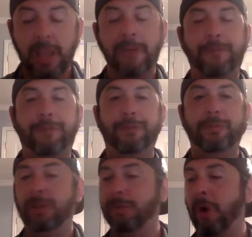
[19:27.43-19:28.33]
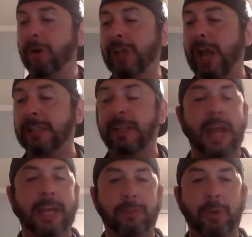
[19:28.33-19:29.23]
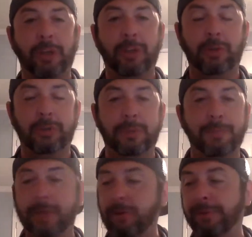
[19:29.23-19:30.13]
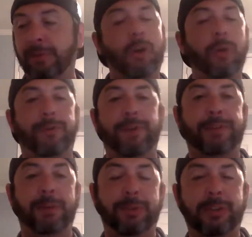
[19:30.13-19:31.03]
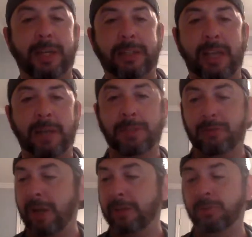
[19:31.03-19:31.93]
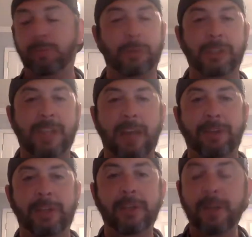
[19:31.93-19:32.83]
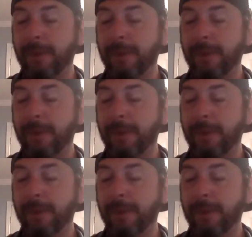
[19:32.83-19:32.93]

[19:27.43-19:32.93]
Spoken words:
If Lamar Jackson has one of those middle-of-the-road 50% games around 27,